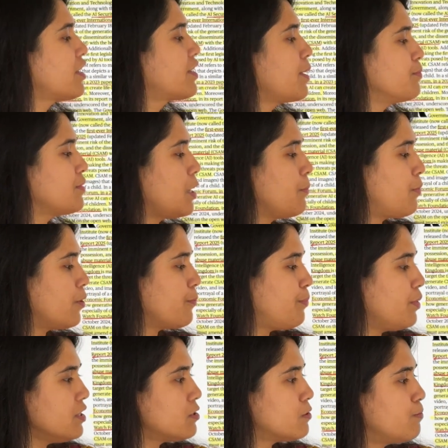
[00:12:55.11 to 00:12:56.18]
criminal
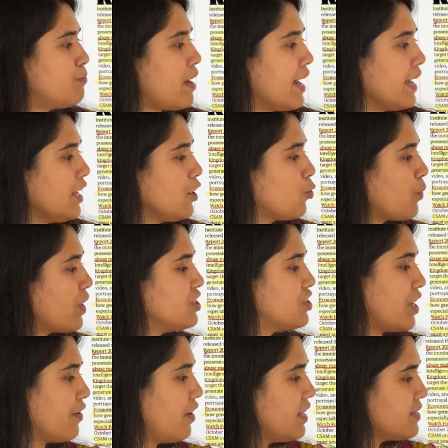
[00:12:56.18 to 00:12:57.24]
purpose by UN
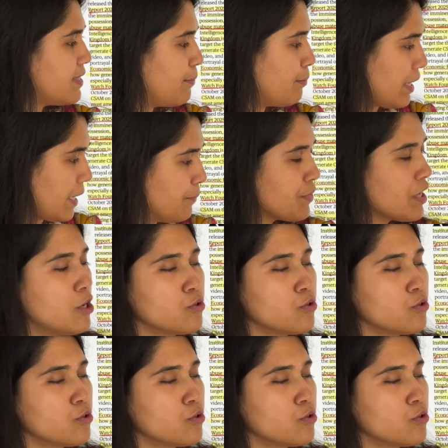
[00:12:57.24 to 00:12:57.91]
General Assembly.